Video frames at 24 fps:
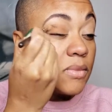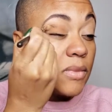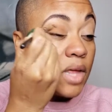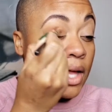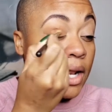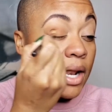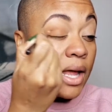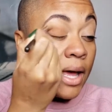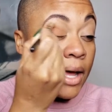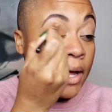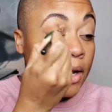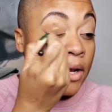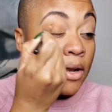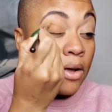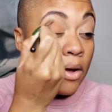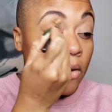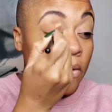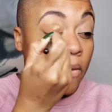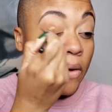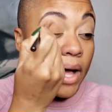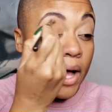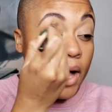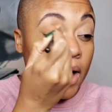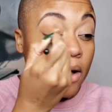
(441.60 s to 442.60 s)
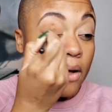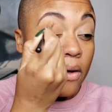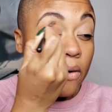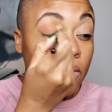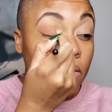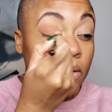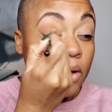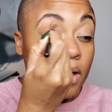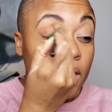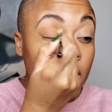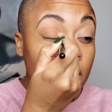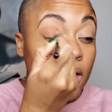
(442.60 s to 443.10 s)
And I know
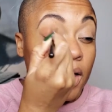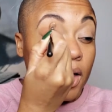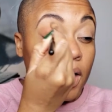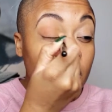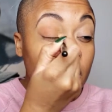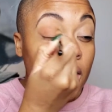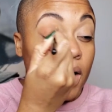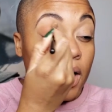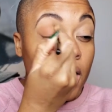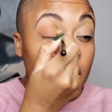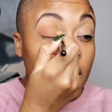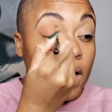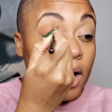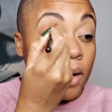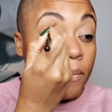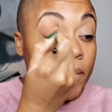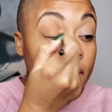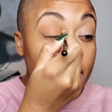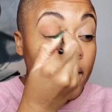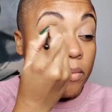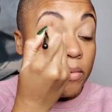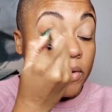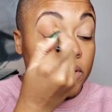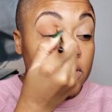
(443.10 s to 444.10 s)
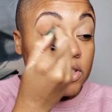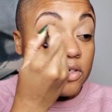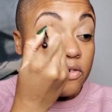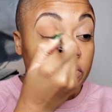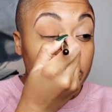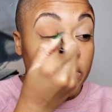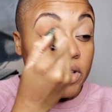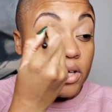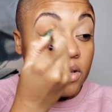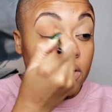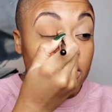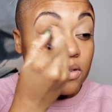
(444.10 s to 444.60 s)
how a MAC brush
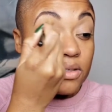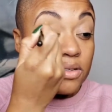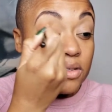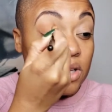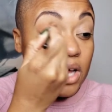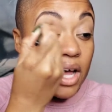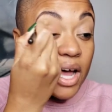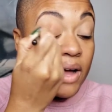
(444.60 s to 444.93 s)
feels.